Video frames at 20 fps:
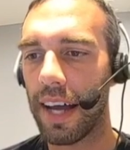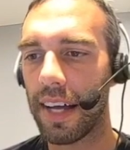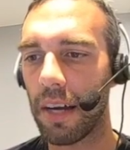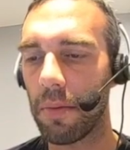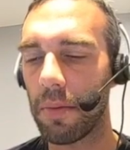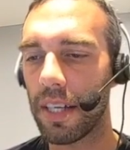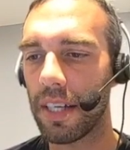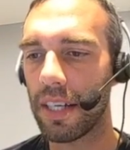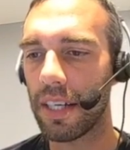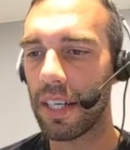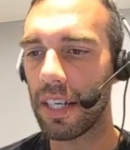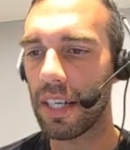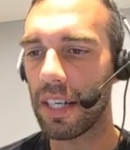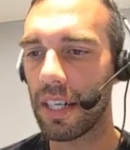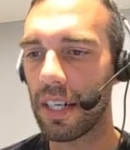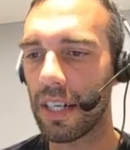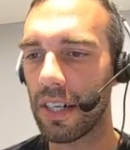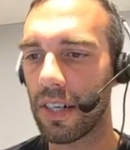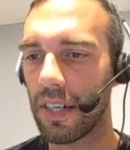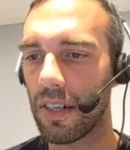I come in
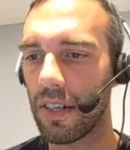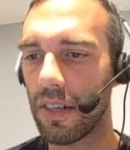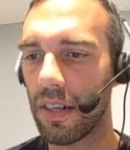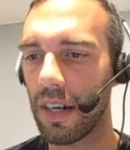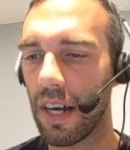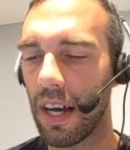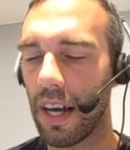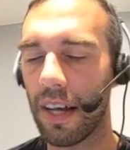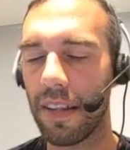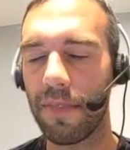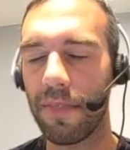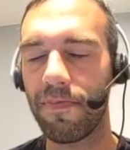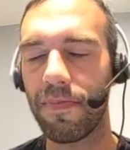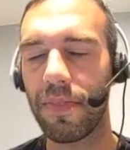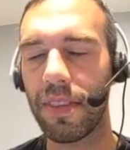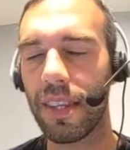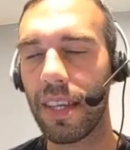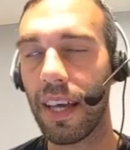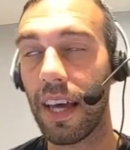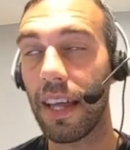here,
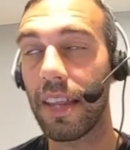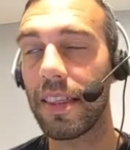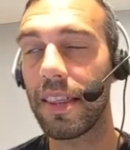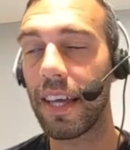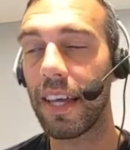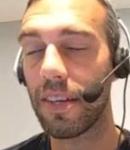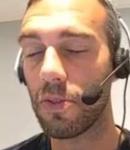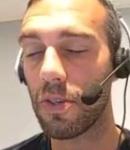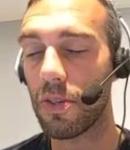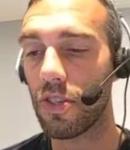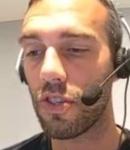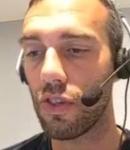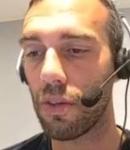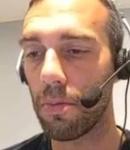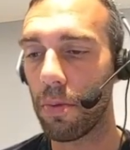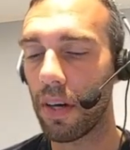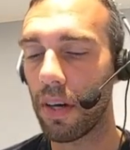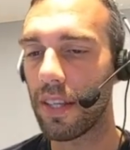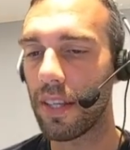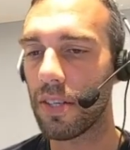they don't switch
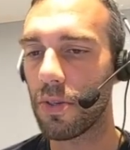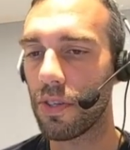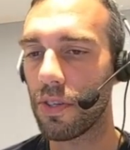into the Empoleon,